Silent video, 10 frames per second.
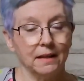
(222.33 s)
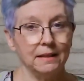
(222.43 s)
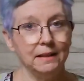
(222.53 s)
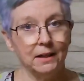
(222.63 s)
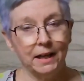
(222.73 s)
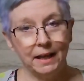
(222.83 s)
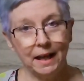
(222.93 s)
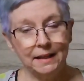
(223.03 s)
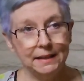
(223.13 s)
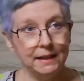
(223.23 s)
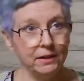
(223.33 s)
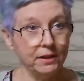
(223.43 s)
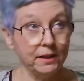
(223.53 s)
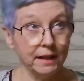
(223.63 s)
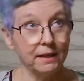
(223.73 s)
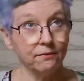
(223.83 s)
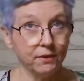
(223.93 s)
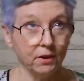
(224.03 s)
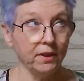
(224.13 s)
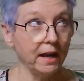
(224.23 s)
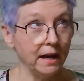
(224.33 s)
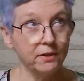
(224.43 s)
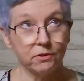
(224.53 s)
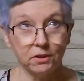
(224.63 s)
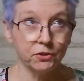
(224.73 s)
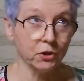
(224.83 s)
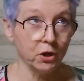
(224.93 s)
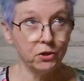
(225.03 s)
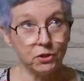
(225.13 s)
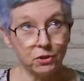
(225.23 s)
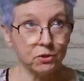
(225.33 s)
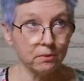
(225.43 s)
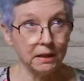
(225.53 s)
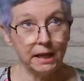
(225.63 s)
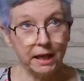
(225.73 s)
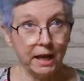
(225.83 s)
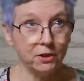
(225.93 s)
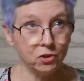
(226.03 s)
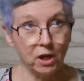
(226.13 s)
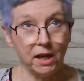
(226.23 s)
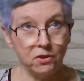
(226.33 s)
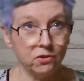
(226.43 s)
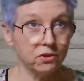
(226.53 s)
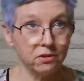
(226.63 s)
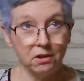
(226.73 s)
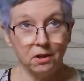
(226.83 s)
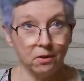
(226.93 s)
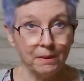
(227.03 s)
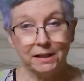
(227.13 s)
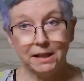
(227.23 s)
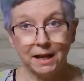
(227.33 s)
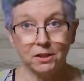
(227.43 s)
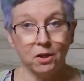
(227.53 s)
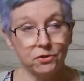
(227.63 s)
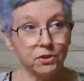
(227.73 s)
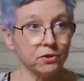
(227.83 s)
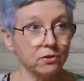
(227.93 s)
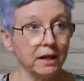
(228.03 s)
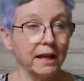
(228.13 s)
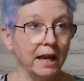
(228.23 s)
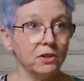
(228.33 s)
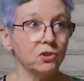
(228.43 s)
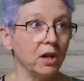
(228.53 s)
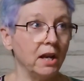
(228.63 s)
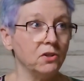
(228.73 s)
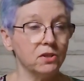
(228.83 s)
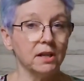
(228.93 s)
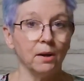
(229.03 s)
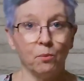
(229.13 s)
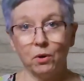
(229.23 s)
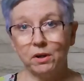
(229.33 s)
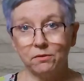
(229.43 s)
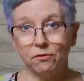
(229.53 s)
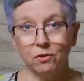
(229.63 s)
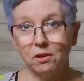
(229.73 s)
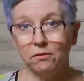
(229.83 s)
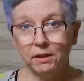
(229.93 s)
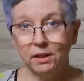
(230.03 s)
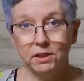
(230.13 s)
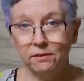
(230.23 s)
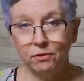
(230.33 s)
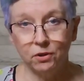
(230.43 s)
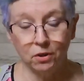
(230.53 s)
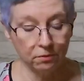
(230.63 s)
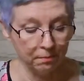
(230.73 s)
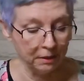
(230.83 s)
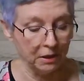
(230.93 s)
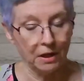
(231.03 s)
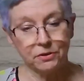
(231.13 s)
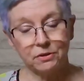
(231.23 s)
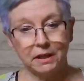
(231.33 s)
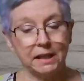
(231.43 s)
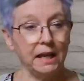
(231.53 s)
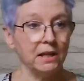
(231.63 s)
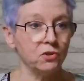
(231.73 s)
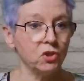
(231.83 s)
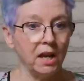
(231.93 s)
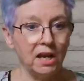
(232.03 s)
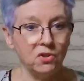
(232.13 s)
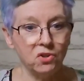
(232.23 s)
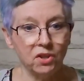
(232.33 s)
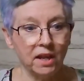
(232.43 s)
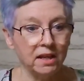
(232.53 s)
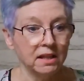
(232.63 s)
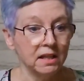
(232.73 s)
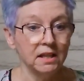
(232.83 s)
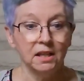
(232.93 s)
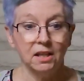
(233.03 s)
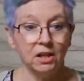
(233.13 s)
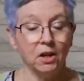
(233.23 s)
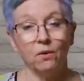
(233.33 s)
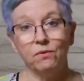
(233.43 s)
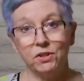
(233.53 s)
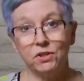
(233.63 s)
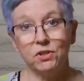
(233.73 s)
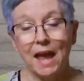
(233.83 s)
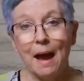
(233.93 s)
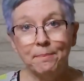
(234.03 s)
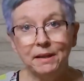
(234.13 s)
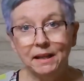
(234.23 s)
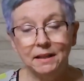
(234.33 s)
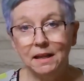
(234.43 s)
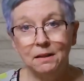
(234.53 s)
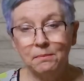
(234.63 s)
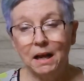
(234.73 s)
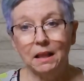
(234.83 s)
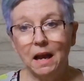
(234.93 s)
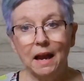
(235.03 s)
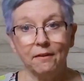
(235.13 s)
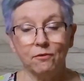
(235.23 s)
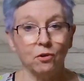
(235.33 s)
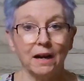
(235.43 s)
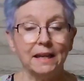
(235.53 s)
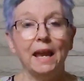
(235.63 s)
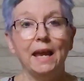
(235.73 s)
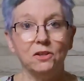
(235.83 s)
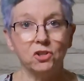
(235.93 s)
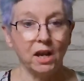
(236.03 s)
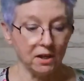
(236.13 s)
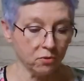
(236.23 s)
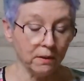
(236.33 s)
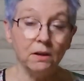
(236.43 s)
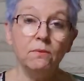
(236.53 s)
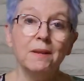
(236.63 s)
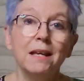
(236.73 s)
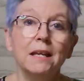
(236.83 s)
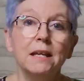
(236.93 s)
you know, I, I, can hear you and I can feel the eyes roll. Sure. So I say, well, I can't change, you know, my diagnosis, or I can't change that I'm working for a really difficult boss, or I can't change that, you know, this is happening in my life, or I can't change. Well,